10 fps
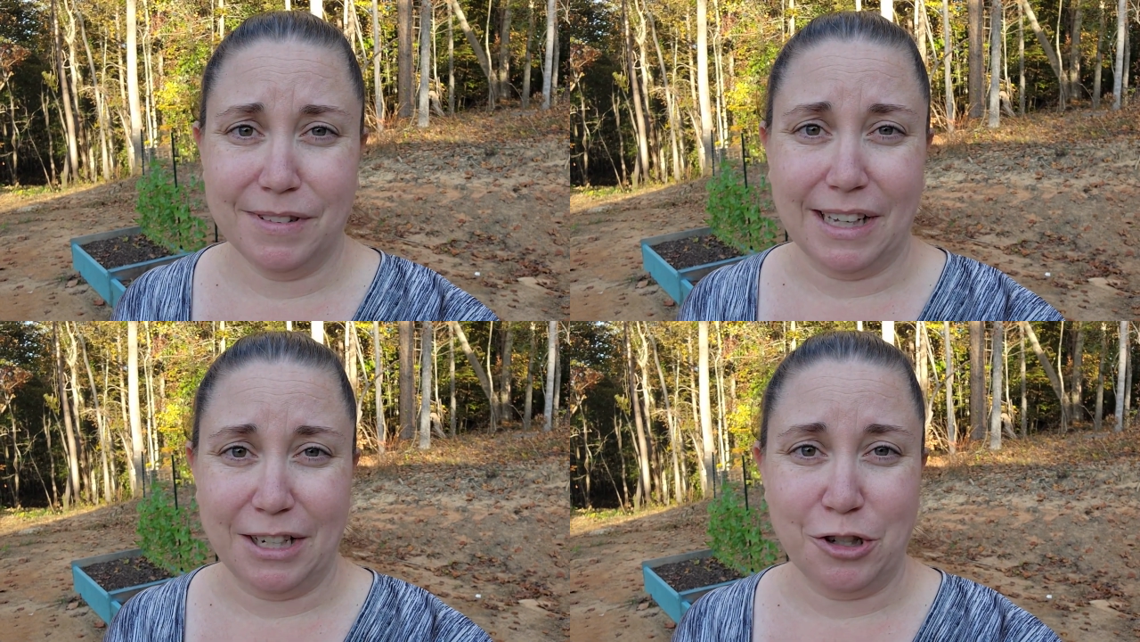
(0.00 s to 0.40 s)

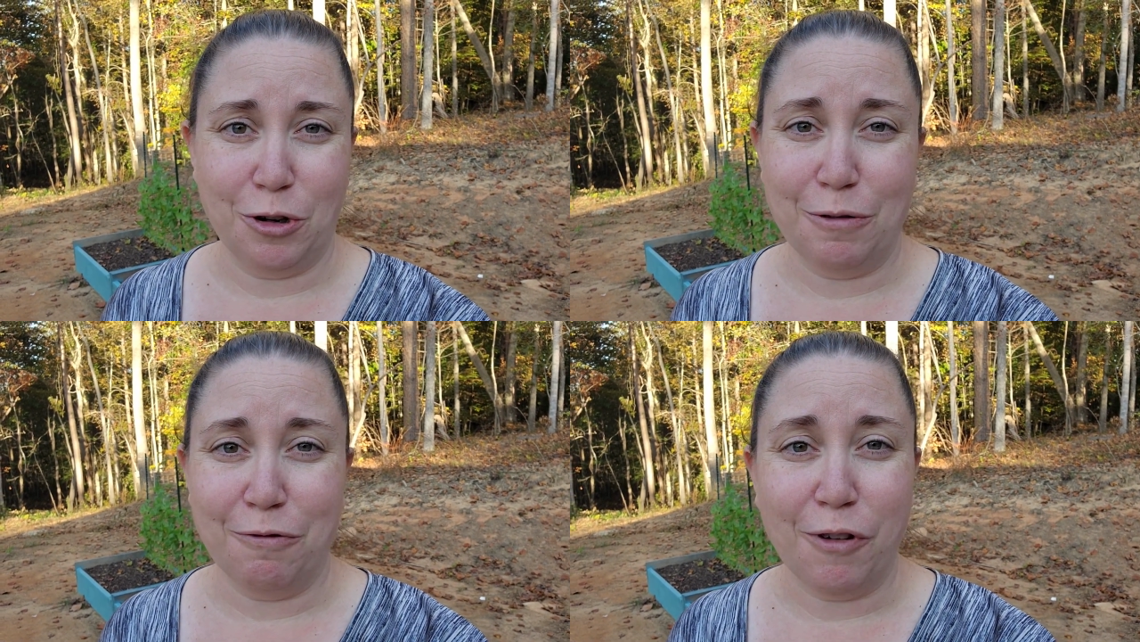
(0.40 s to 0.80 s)
like
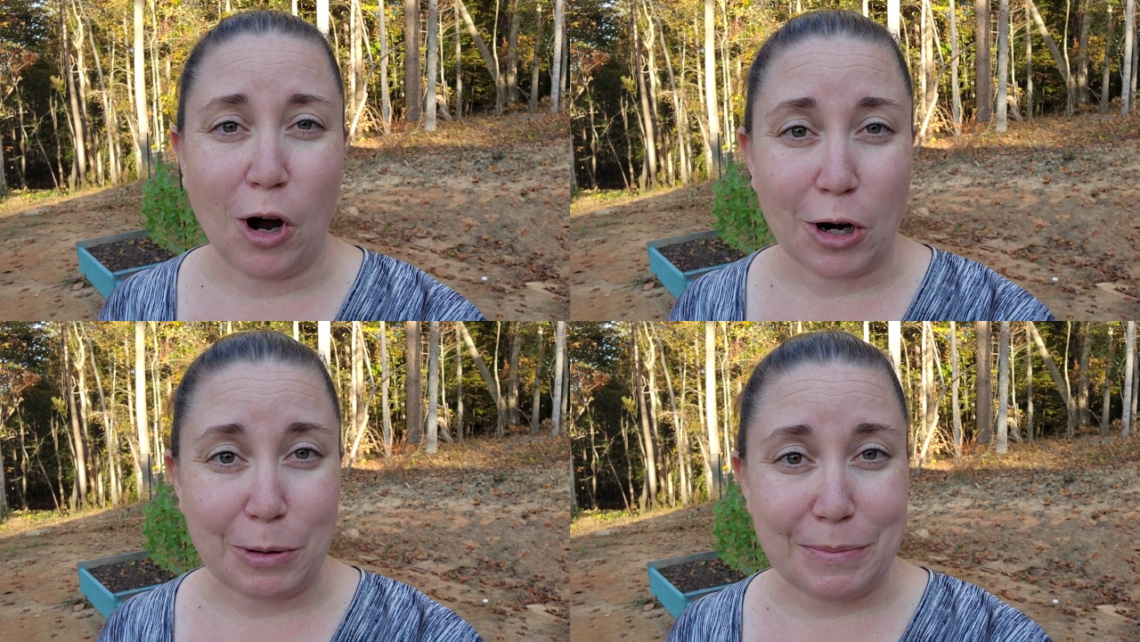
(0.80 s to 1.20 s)
certain
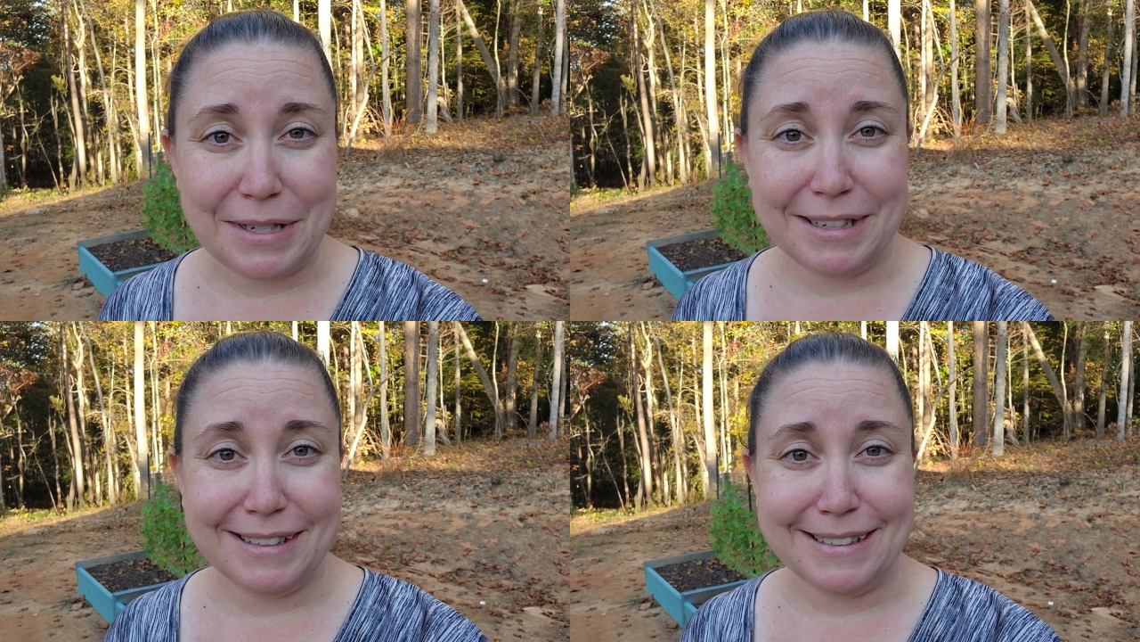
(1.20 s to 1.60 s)

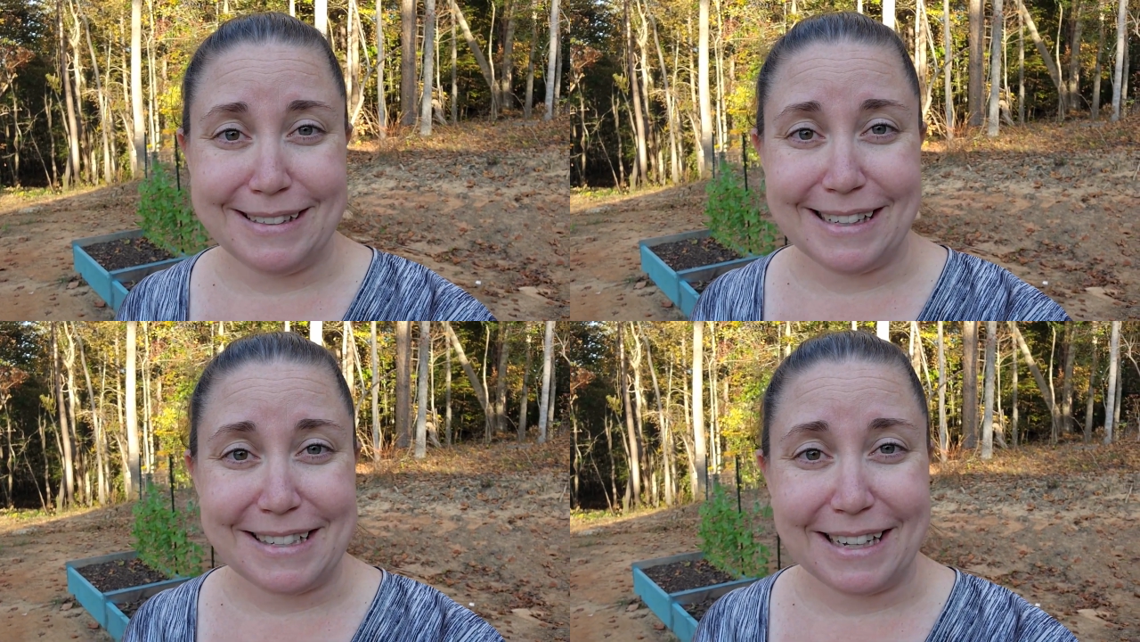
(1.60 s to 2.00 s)
farms
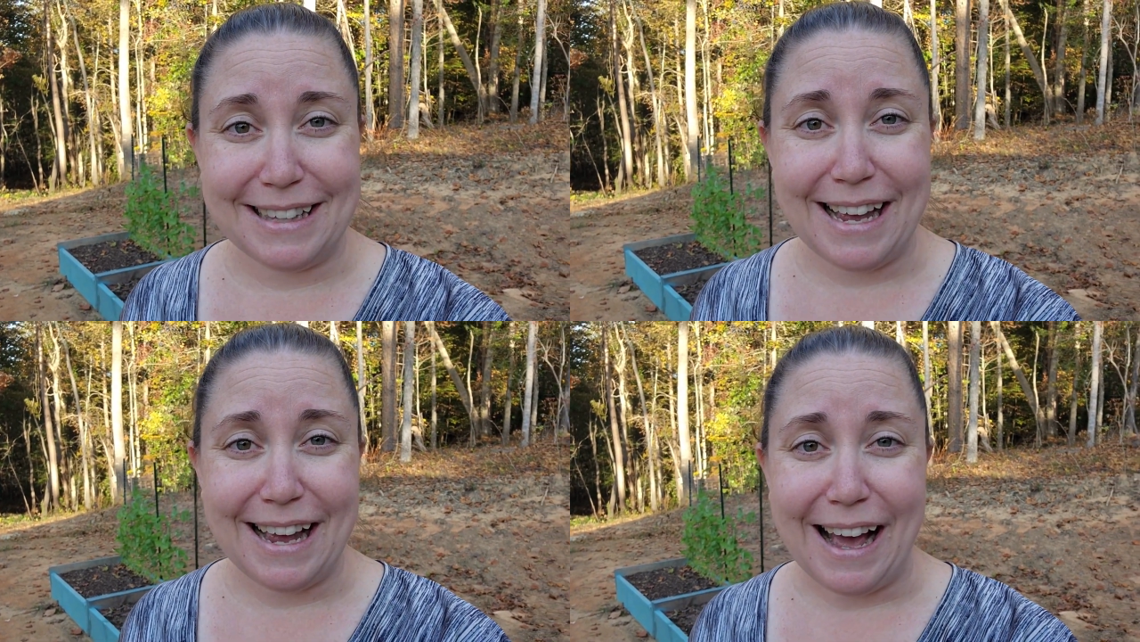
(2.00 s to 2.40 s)
and things like
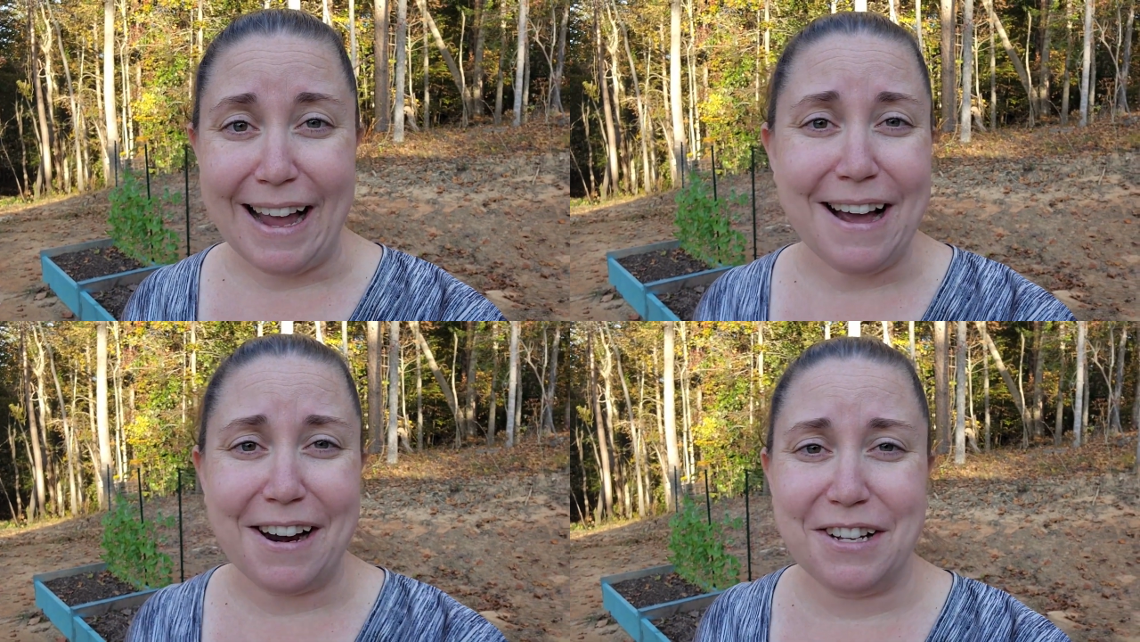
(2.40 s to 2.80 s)
that.
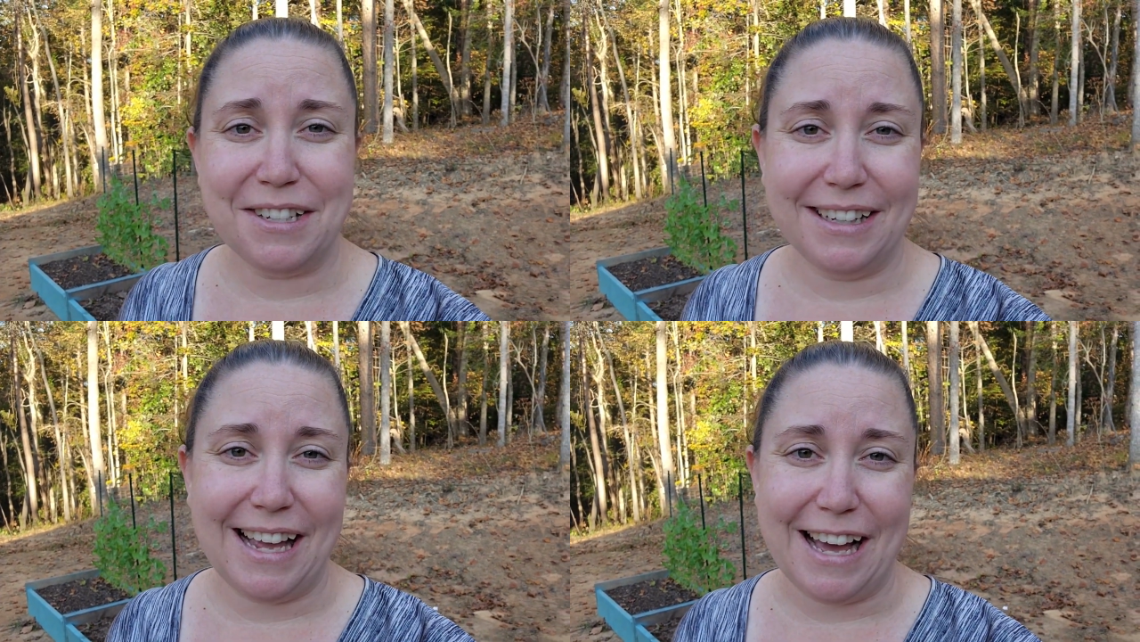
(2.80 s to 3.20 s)
I
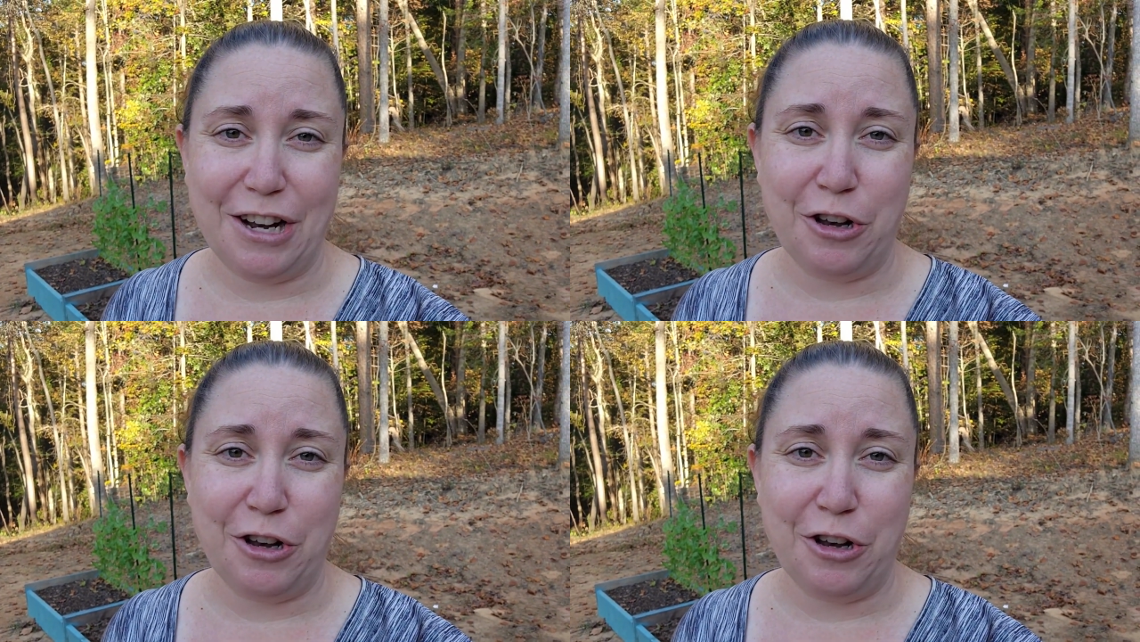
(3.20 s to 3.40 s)
honestly had